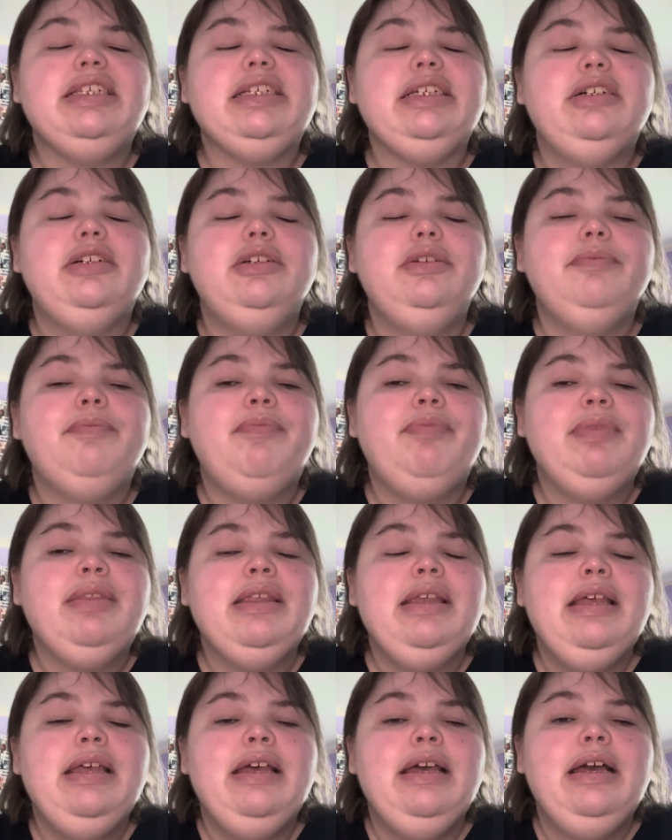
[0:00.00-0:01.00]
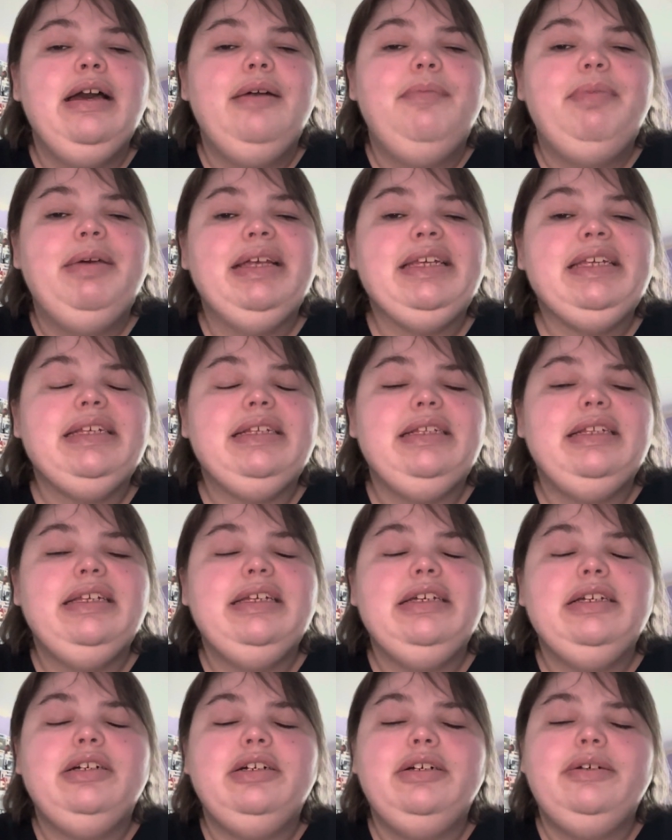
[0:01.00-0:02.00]
So
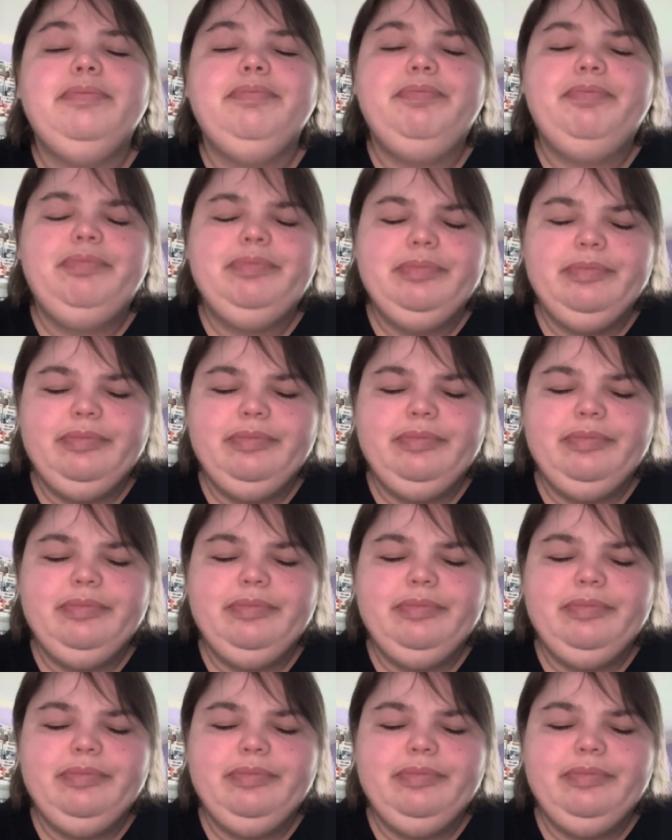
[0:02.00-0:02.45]
basically, hang